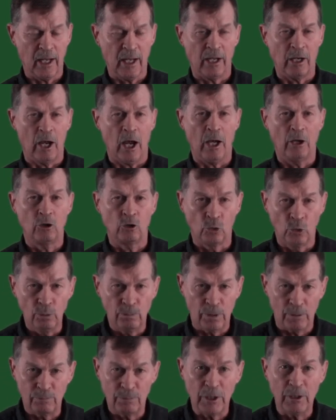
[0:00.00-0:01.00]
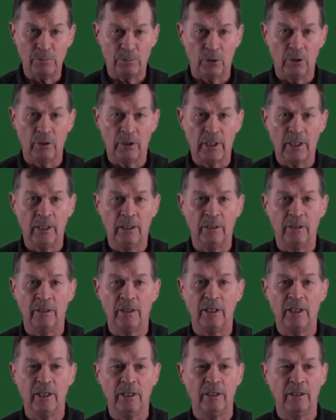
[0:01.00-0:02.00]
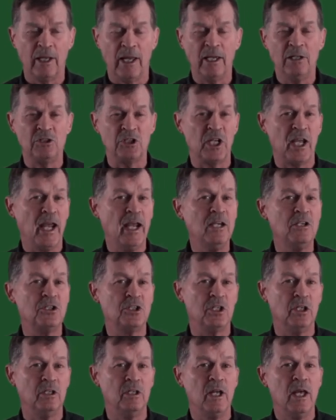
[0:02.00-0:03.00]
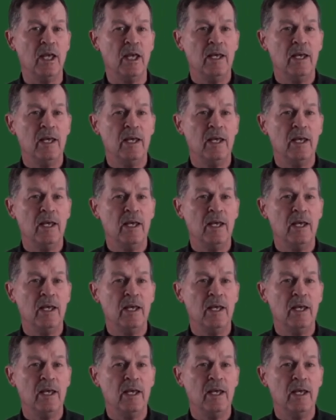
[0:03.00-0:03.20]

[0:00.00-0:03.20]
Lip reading: a group of people in education